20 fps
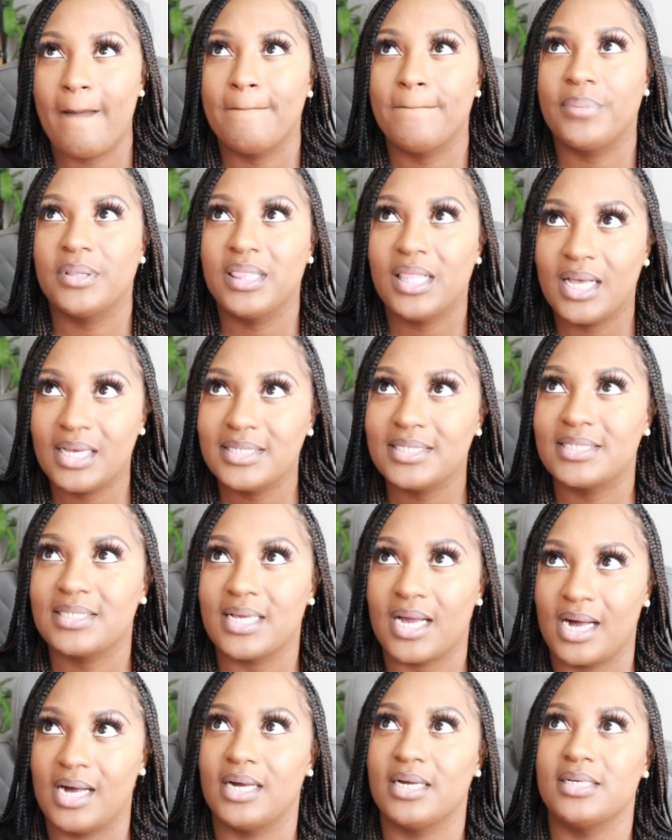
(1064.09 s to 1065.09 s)
plus
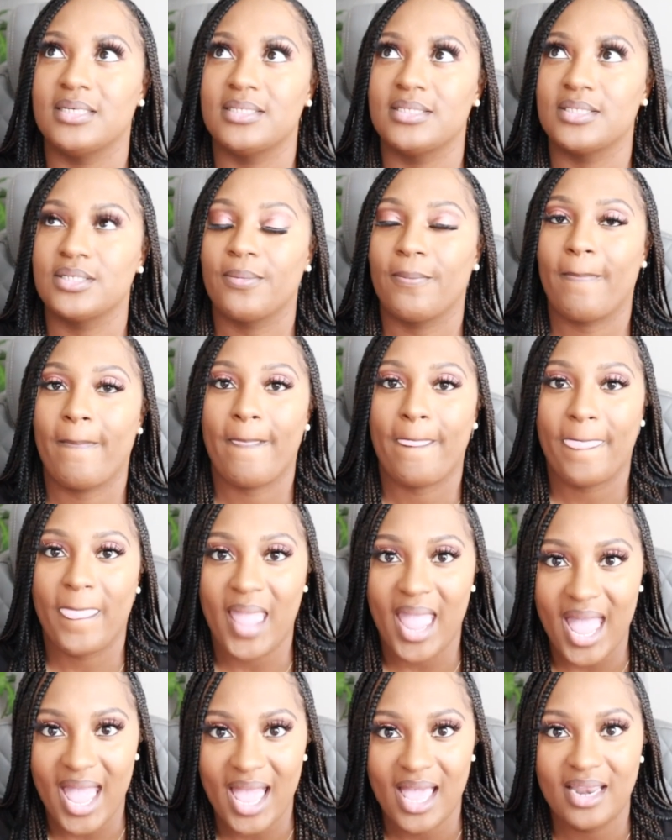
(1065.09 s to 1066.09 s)
size
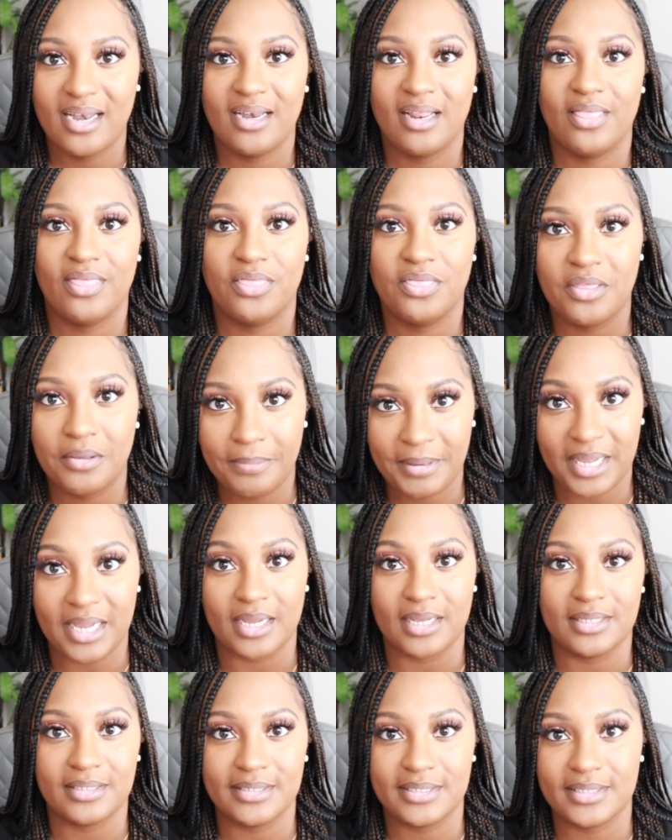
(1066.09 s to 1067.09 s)
at the
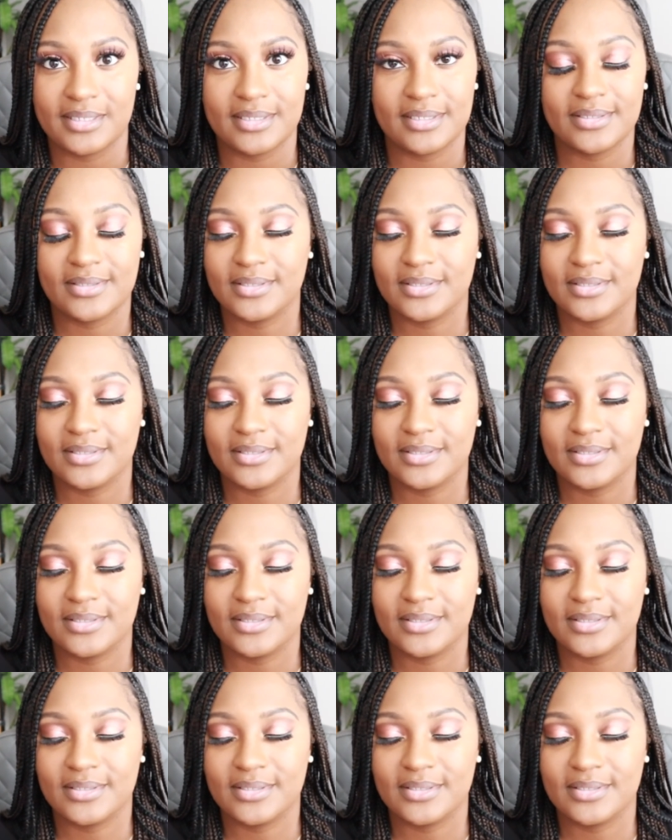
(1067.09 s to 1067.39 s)
bins.